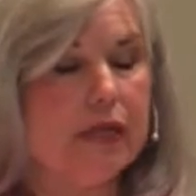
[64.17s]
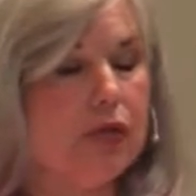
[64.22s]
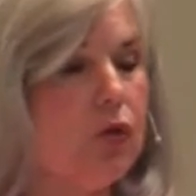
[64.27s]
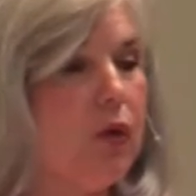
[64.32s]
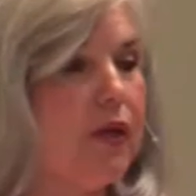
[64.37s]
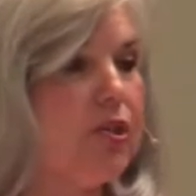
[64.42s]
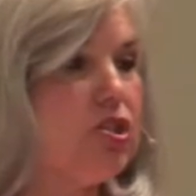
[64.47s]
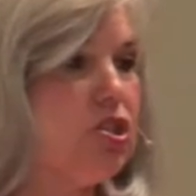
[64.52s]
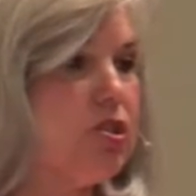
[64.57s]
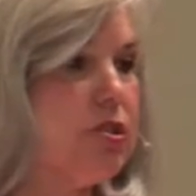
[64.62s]

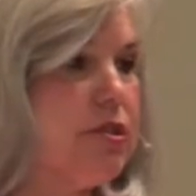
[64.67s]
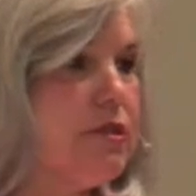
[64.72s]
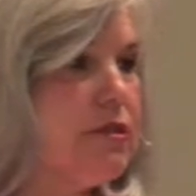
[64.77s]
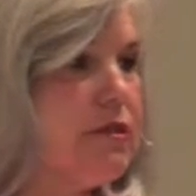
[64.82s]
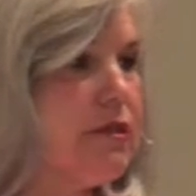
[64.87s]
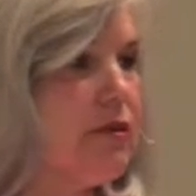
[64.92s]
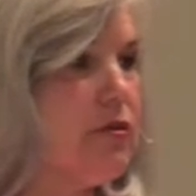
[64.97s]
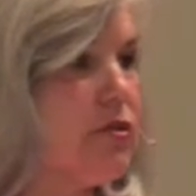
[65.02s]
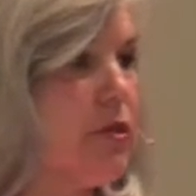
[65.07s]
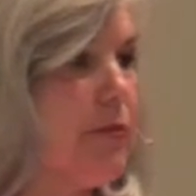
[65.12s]

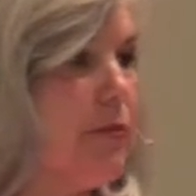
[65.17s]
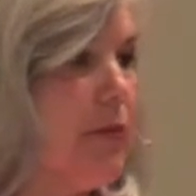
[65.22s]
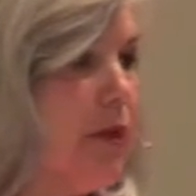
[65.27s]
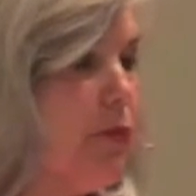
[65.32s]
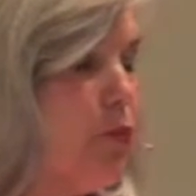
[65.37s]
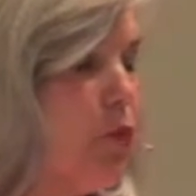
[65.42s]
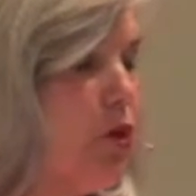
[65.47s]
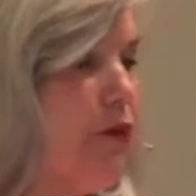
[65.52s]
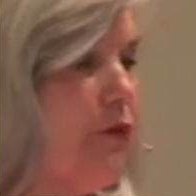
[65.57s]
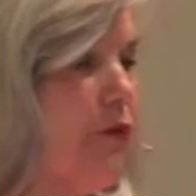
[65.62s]
questions, there's a
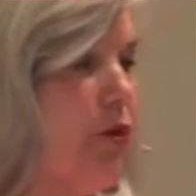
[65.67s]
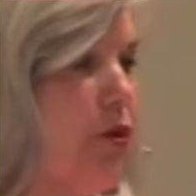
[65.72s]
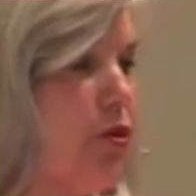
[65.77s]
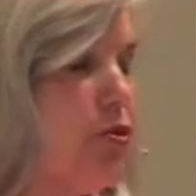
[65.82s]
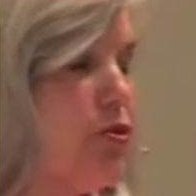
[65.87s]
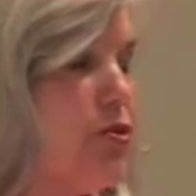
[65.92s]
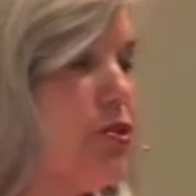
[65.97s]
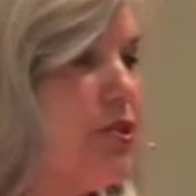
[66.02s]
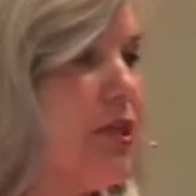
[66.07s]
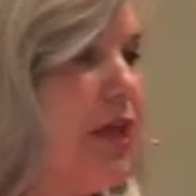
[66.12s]
memory
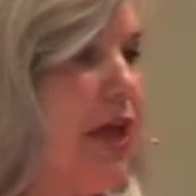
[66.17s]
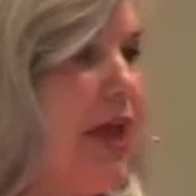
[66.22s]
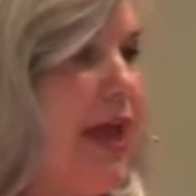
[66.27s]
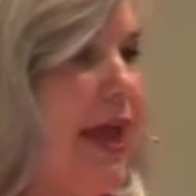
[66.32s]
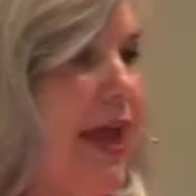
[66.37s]
verse,